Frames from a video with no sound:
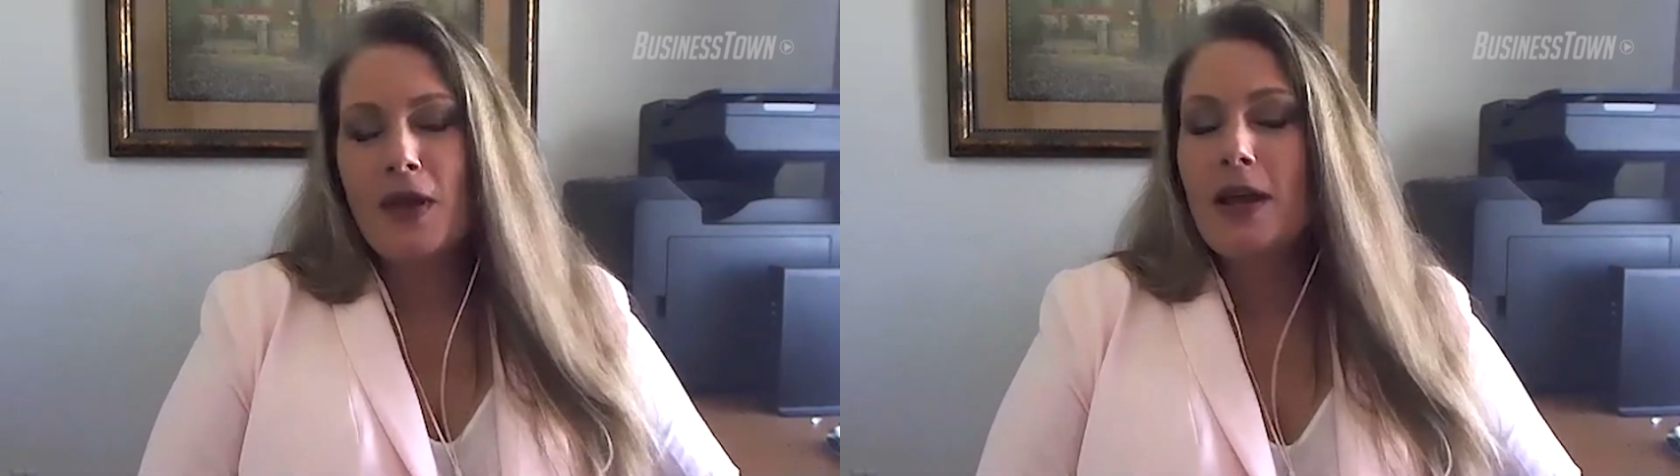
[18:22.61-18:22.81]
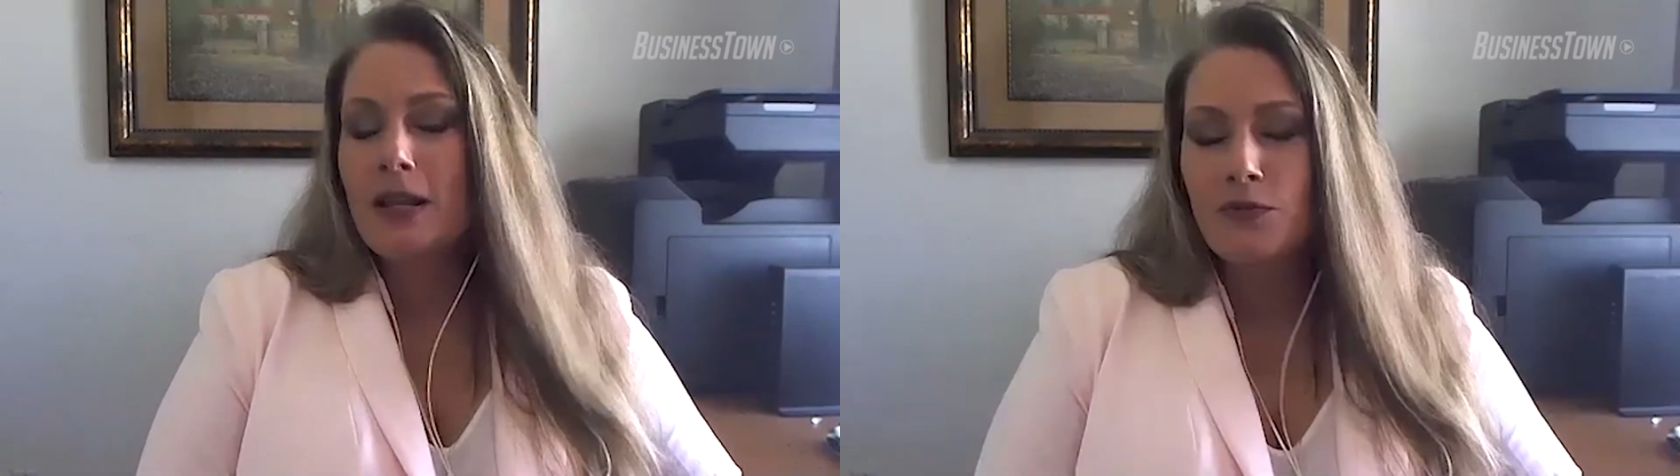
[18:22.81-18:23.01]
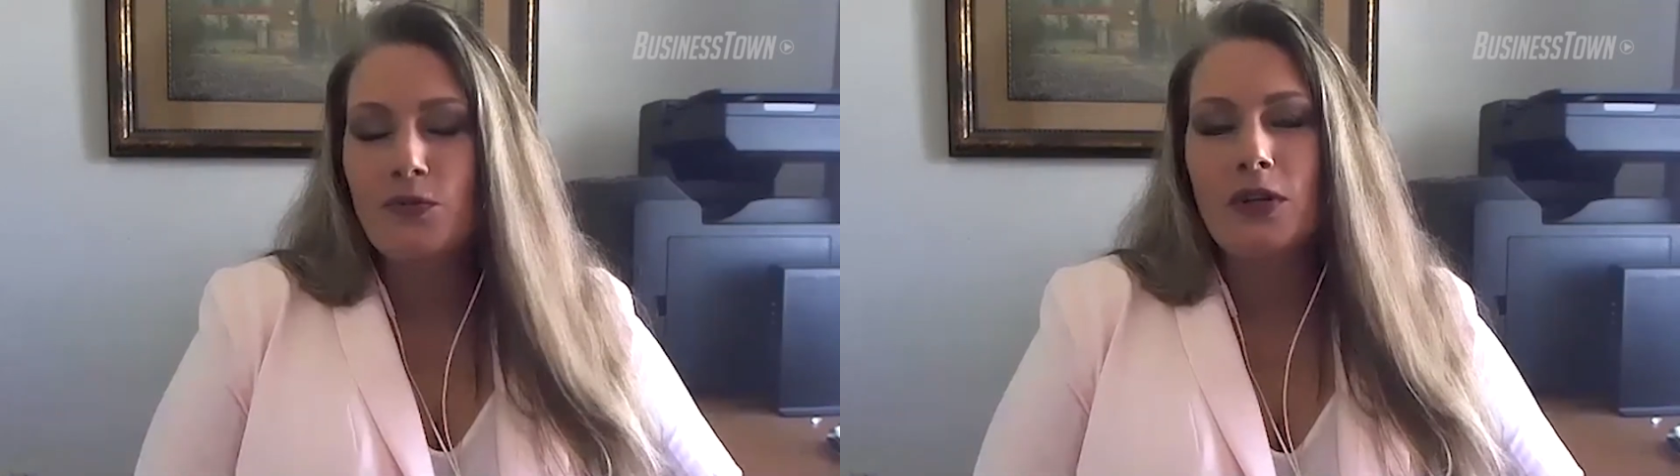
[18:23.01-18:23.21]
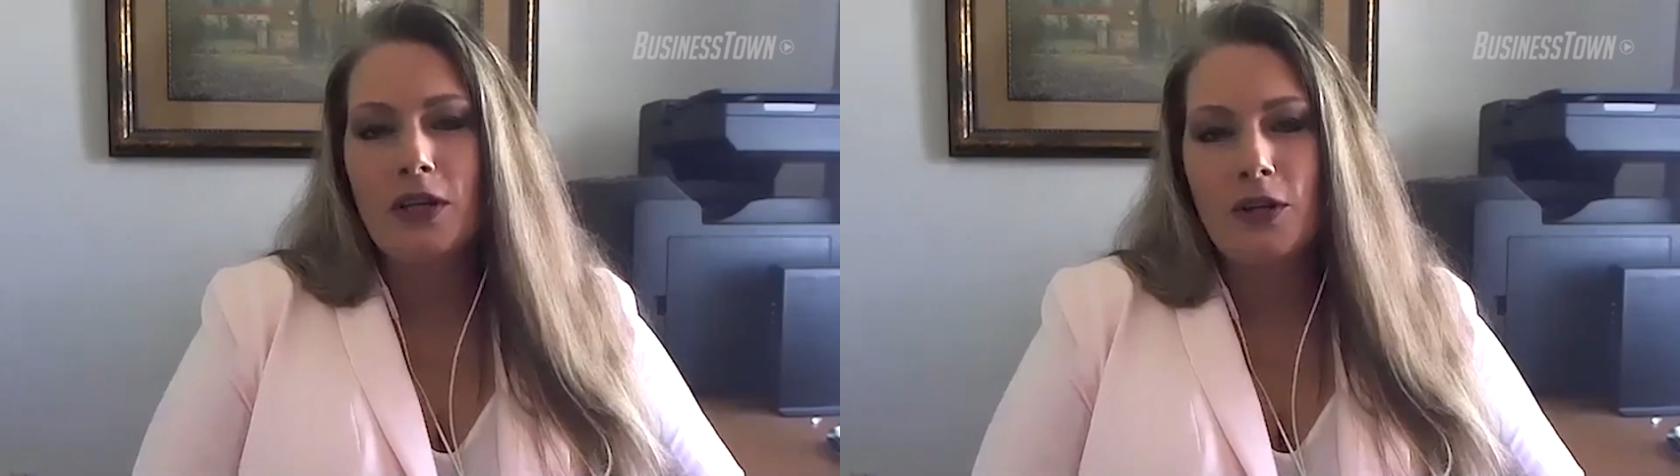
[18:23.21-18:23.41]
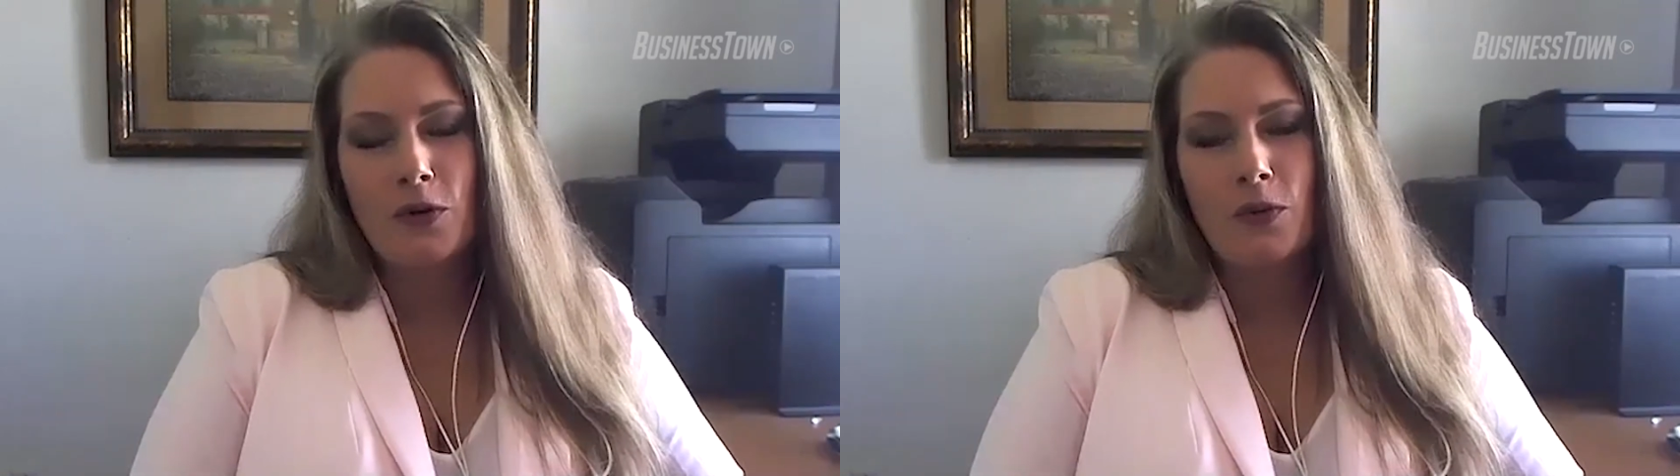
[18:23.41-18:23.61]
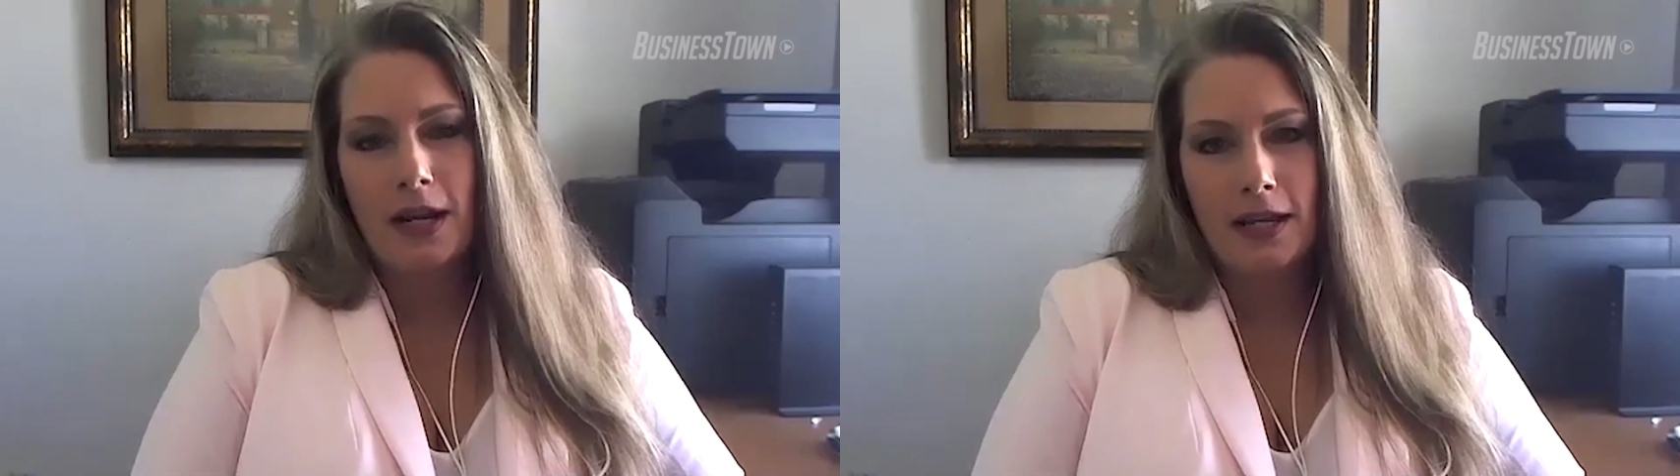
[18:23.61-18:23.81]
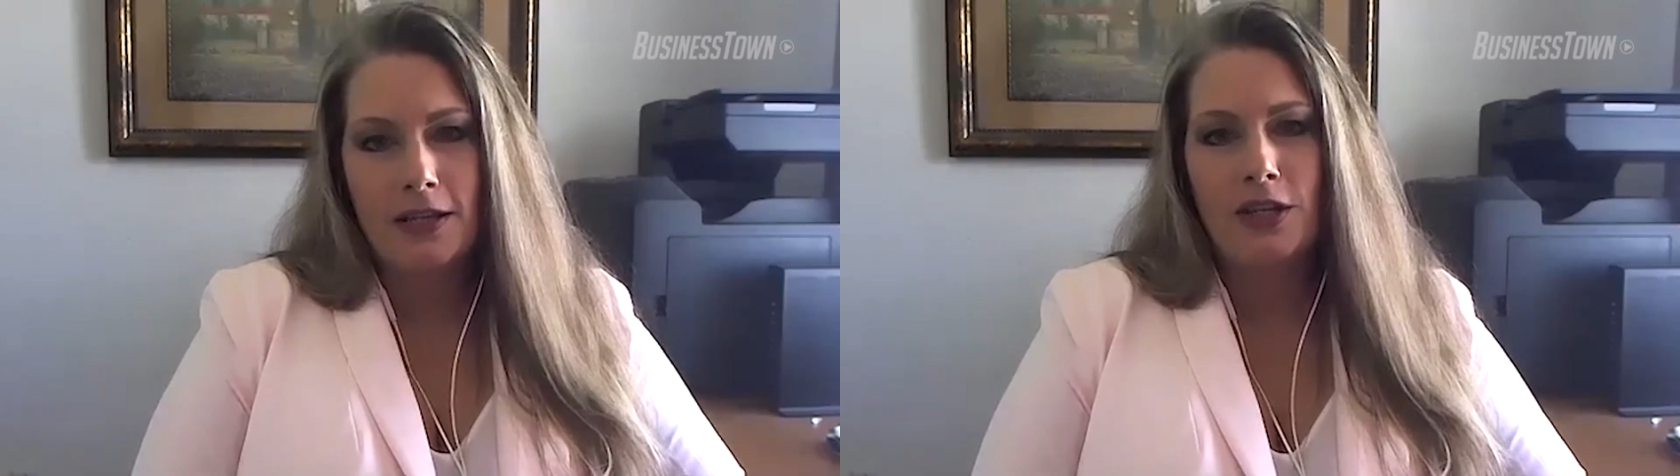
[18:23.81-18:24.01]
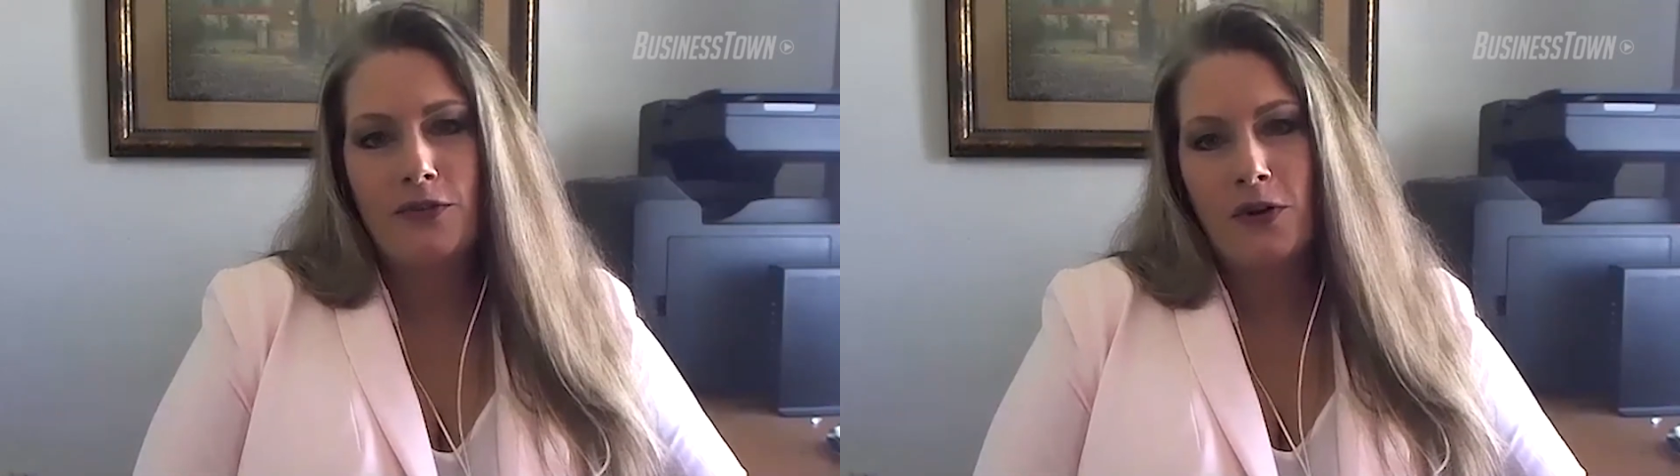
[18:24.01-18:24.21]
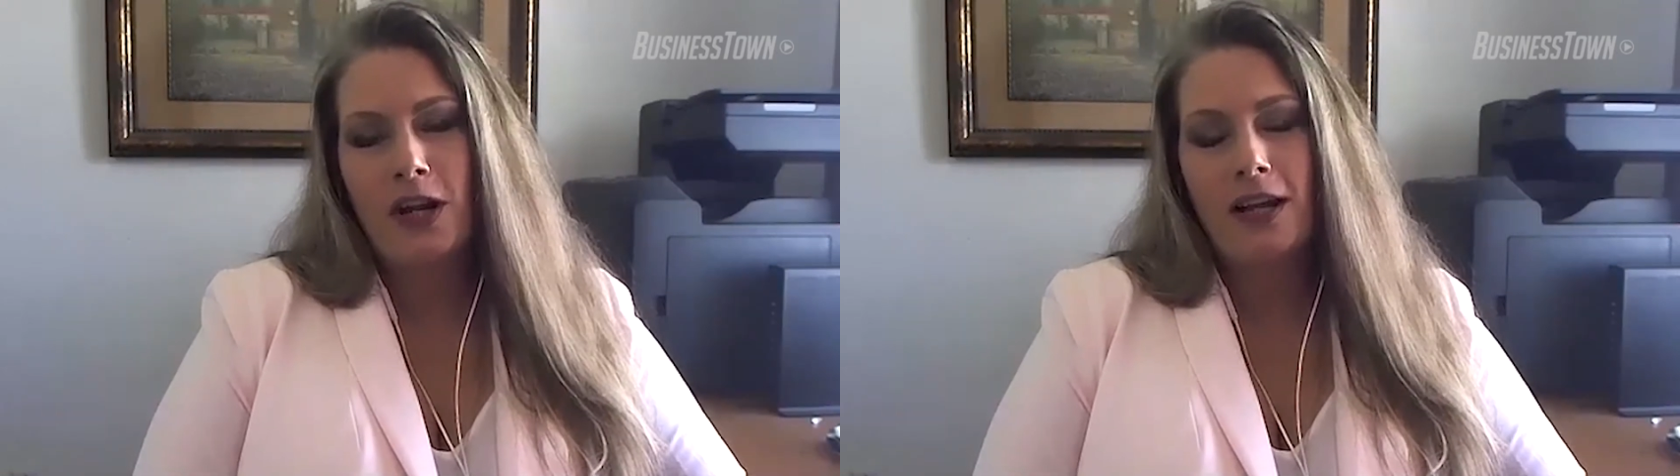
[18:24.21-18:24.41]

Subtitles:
It's really cool what it can do for you.